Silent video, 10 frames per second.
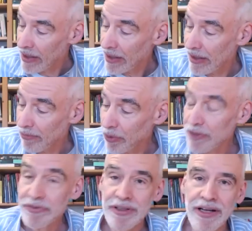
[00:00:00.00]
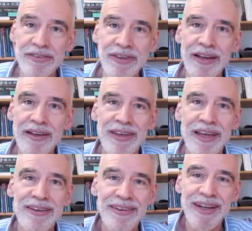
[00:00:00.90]
One of the nice things
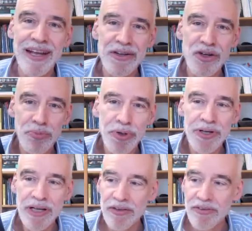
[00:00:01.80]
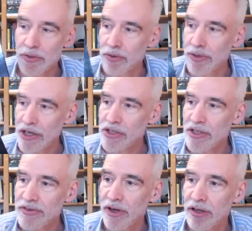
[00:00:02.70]
in your book is you actually
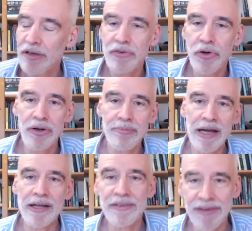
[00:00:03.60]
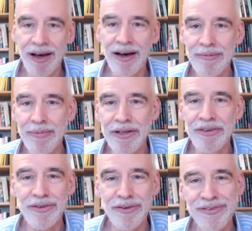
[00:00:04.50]
start off going back in time, and you
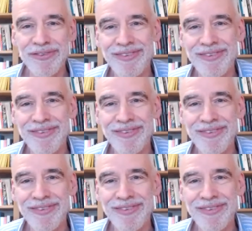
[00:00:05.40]
sort of,